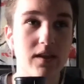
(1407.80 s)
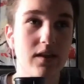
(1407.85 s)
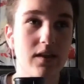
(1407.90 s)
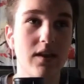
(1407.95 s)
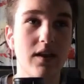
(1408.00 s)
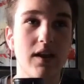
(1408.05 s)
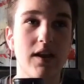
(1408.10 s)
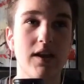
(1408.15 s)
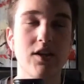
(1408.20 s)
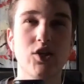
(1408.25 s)

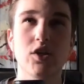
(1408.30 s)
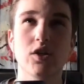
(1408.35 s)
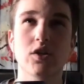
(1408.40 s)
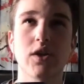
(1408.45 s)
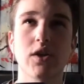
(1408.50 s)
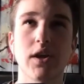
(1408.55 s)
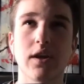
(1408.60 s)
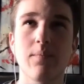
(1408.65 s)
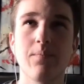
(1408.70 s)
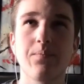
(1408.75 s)
It's just
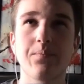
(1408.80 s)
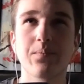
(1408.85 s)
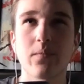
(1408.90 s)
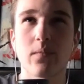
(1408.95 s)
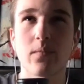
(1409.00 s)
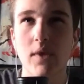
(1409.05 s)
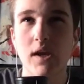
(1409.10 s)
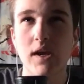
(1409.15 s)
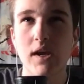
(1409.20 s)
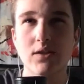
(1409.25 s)
like,
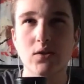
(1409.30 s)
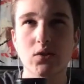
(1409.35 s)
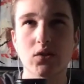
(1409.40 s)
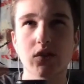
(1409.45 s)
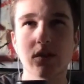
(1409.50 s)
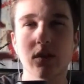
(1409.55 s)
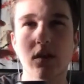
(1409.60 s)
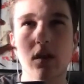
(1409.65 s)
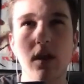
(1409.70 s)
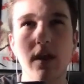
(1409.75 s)

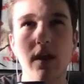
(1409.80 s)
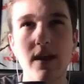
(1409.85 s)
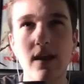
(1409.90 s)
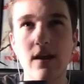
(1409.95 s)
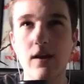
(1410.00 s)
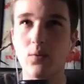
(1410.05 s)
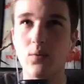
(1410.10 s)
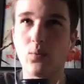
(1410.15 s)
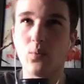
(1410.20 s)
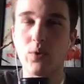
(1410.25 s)
it's
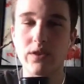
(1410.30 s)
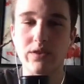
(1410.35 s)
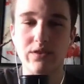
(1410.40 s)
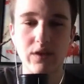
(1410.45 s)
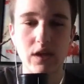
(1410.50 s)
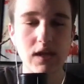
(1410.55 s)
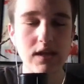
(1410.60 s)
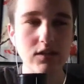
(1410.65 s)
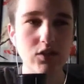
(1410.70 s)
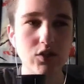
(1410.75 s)

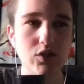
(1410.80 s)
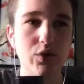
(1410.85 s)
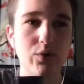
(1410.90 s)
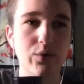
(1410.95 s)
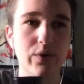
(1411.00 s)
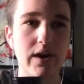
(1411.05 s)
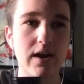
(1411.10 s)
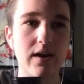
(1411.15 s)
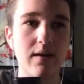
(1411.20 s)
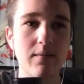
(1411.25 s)
with
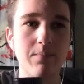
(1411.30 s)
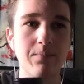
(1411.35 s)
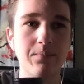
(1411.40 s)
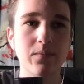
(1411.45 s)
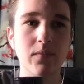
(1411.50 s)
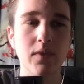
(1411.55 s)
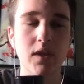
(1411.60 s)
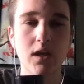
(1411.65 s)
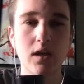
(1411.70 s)
Instagram,